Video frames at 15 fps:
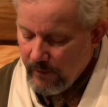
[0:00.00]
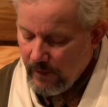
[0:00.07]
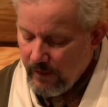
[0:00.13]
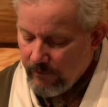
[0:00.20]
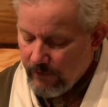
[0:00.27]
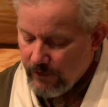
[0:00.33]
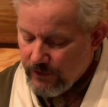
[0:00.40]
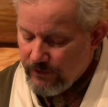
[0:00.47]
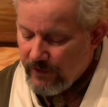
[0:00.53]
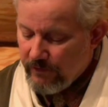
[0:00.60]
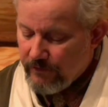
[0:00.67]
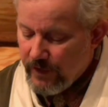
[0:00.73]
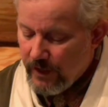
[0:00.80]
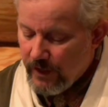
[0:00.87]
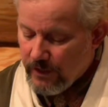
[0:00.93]
And verse
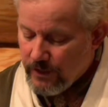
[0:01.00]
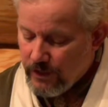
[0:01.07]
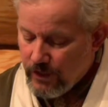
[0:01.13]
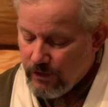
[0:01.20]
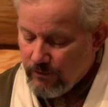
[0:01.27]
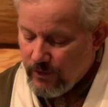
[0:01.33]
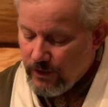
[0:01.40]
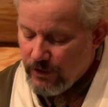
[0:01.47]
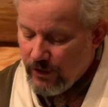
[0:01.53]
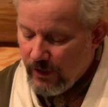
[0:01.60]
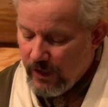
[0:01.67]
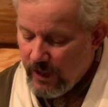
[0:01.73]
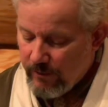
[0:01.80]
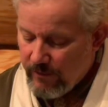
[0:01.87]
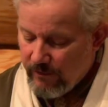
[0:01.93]
15, you shall
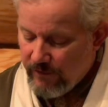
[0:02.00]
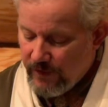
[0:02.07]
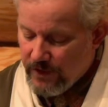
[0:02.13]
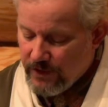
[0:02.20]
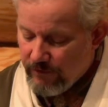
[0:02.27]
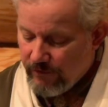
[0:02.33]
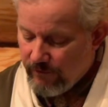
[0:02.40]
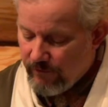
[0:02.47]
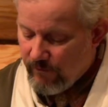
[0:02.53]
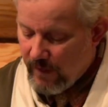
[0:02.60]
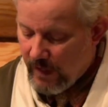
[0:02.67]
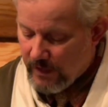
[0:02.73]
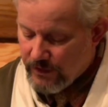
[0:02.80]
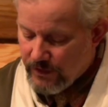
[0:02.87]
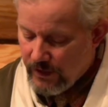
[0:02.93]
keep the feast of
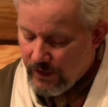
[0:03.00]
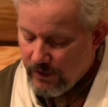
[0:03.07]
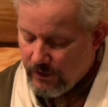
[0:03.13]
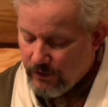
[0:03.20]
Matzah.